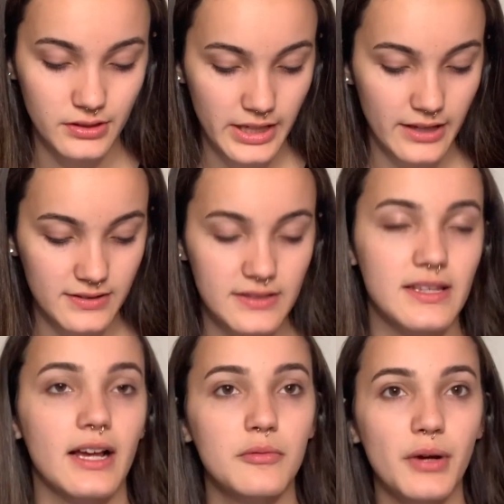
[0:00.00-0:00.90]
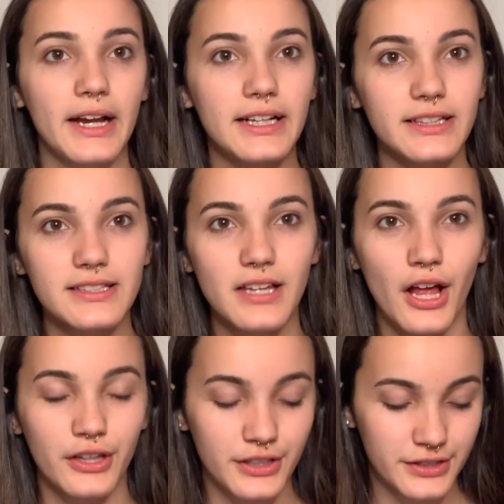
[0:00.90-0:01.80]
It says that combining these
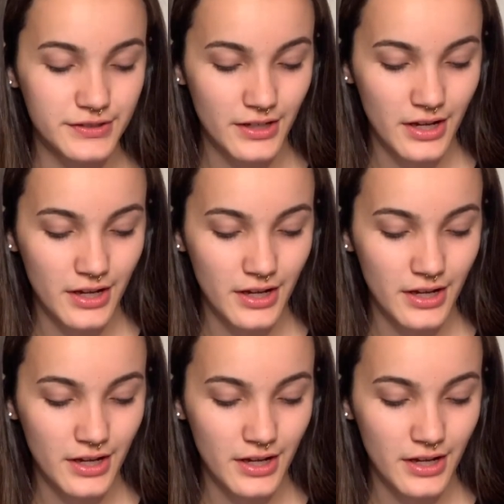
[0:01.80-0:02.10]
colors